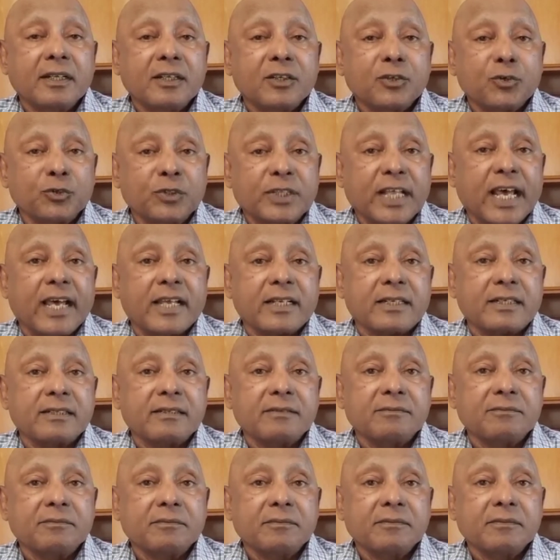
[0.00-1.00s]
to that.
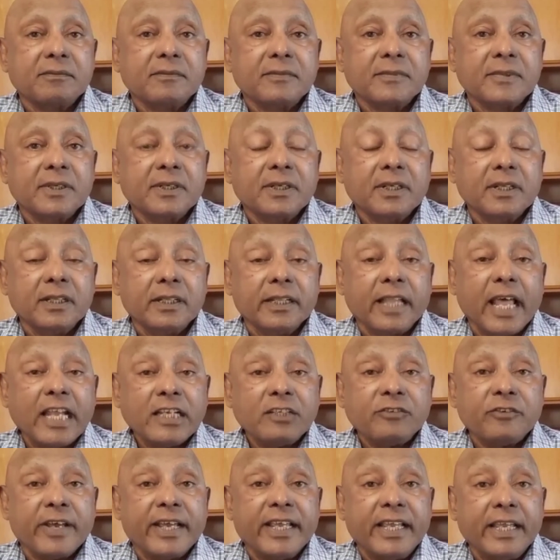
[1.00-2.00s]

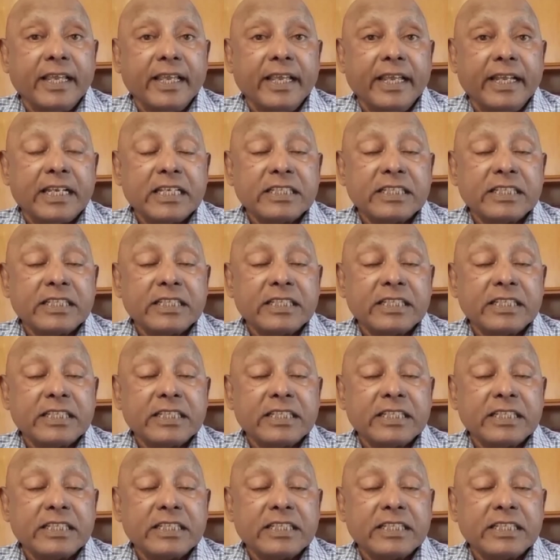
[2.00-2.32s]
That's why it